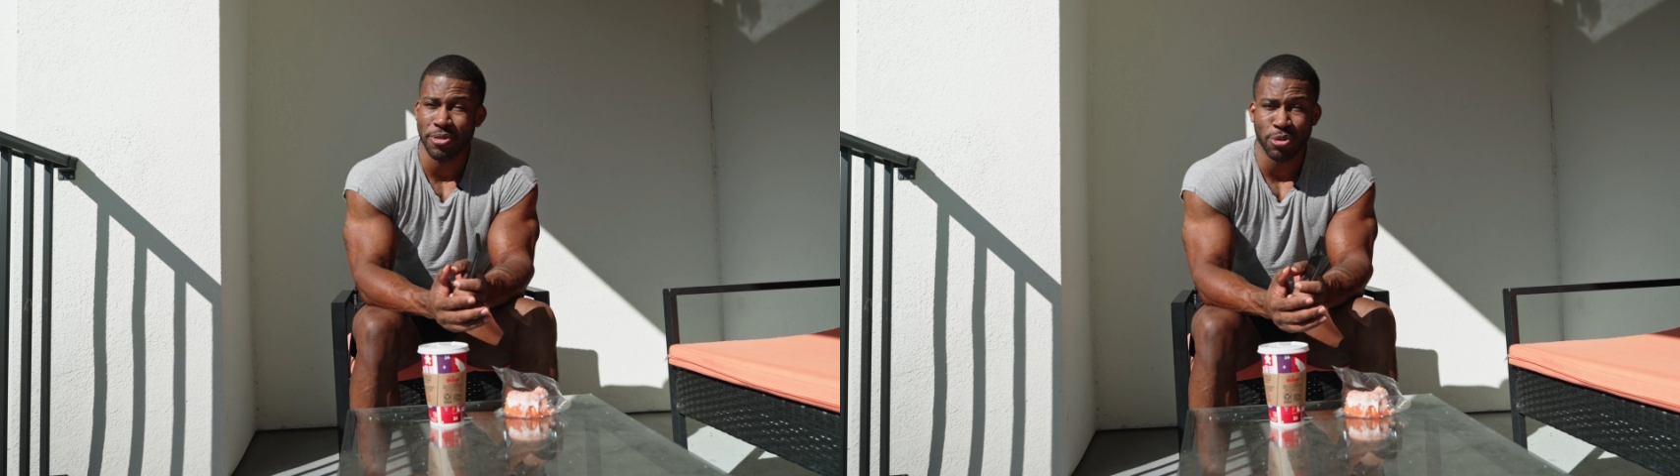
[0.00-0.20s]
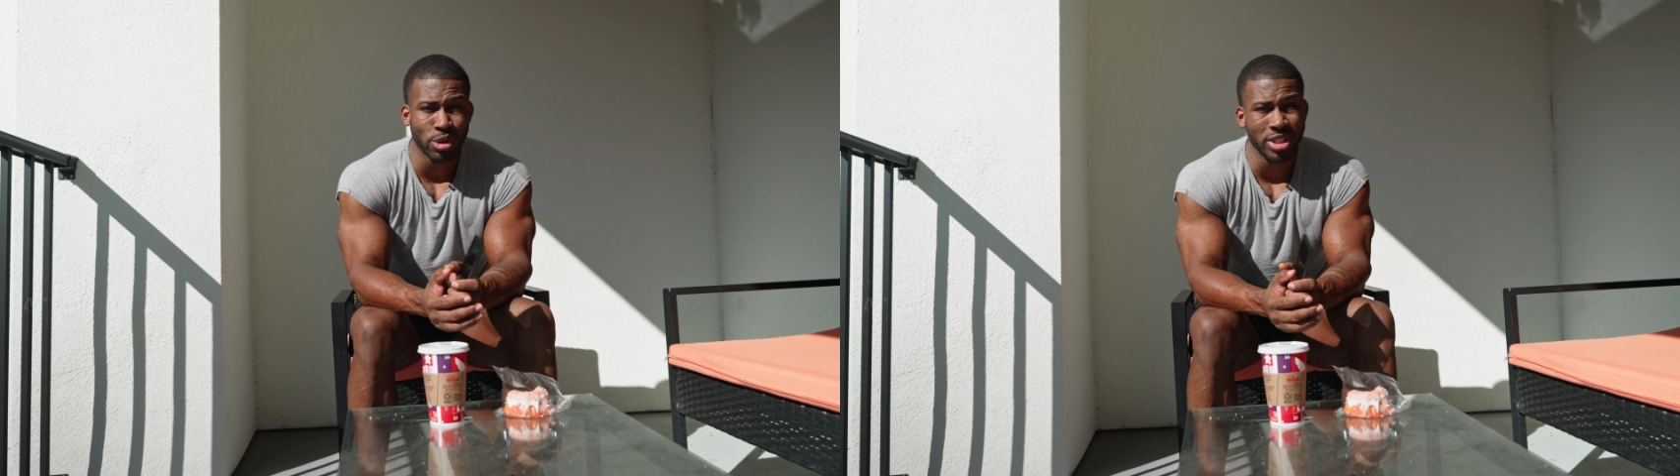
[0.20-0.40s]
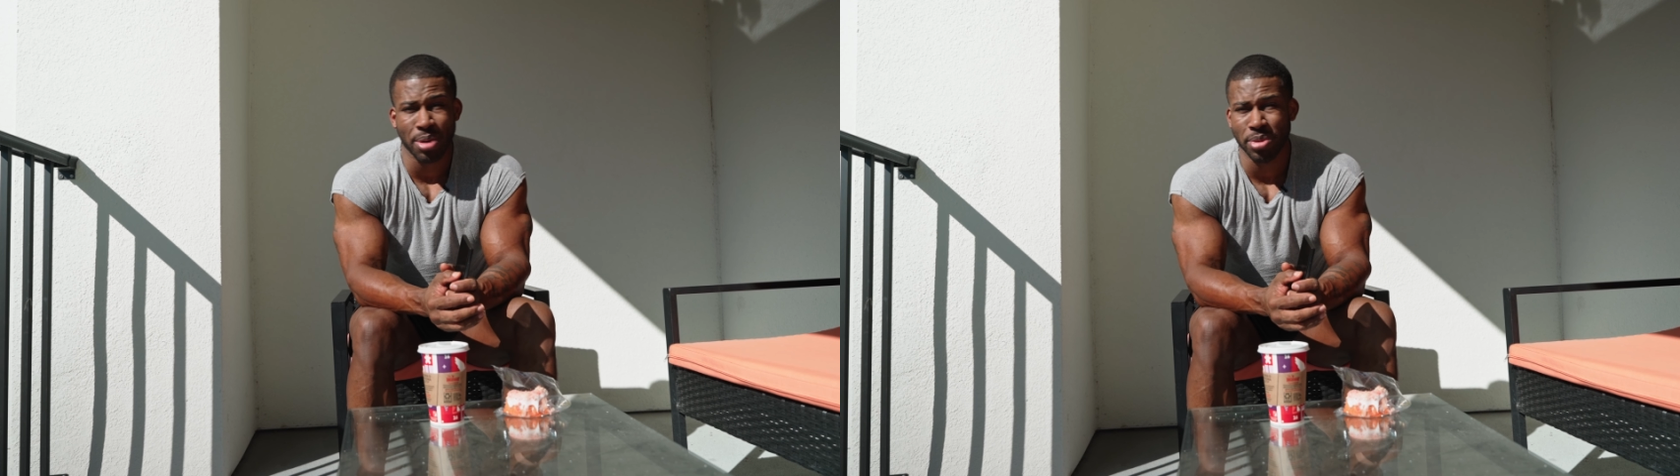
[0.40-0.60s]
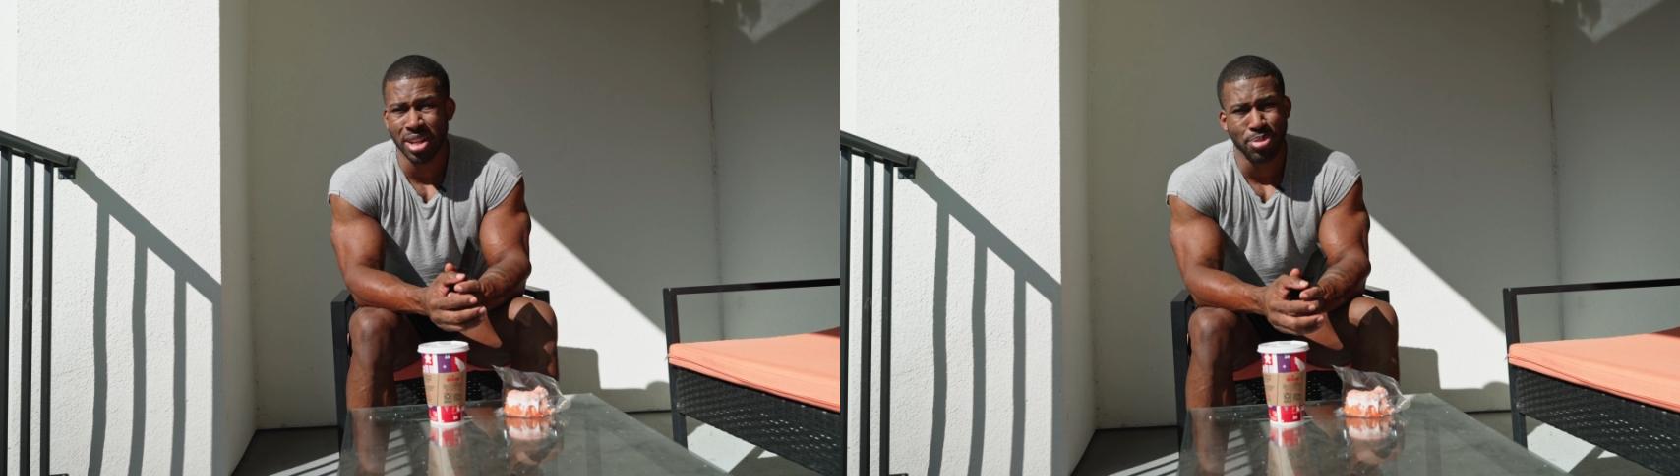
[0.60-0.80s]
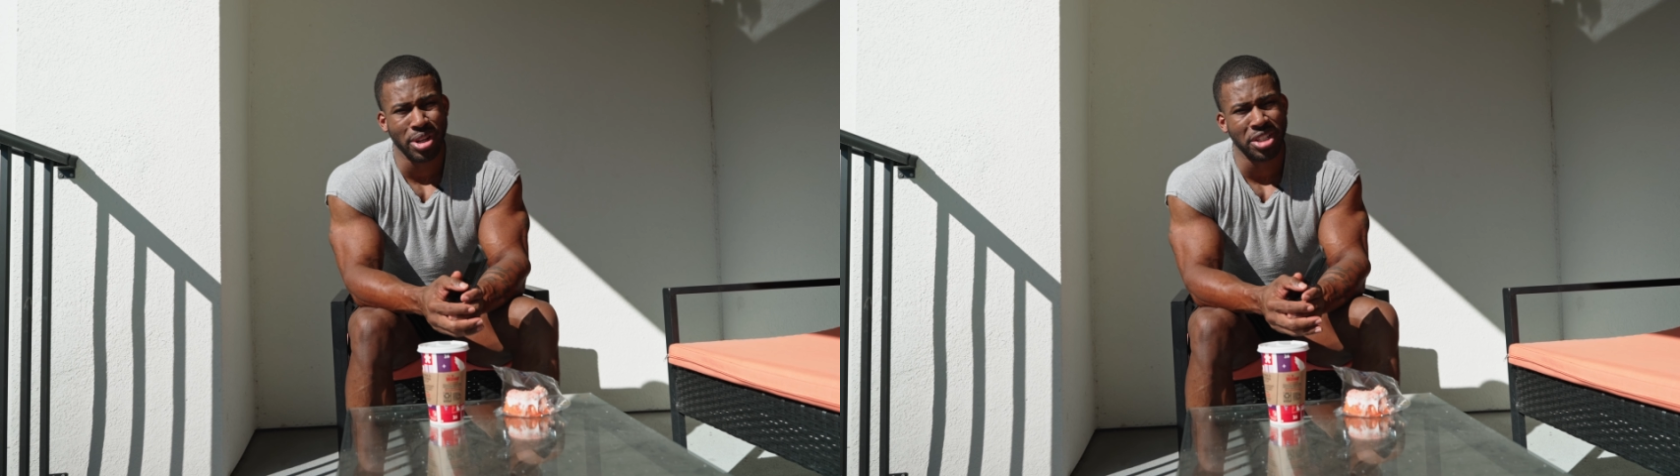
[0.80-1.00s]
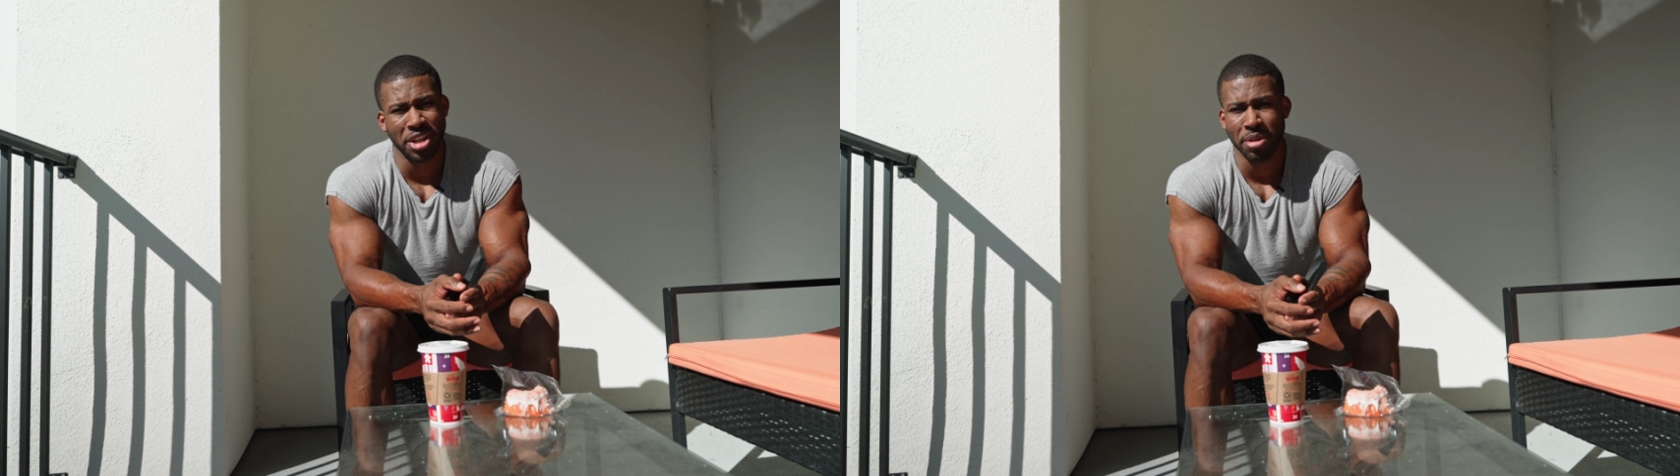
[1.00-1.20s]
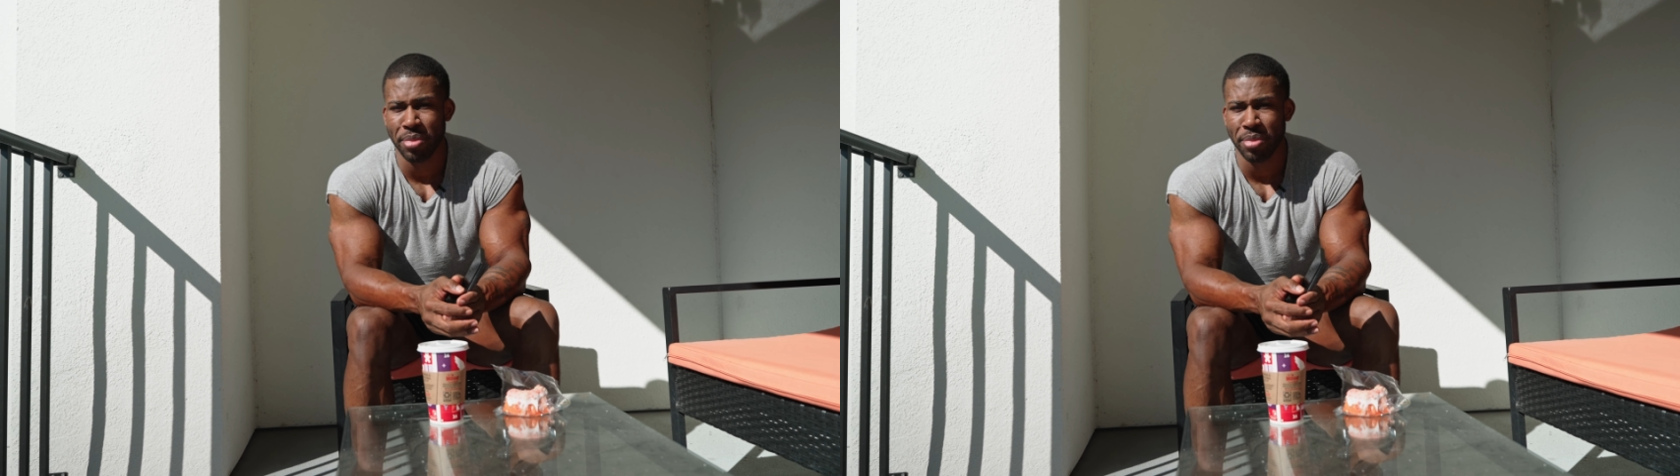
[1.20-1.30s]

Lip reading: 4-time Olympia champ,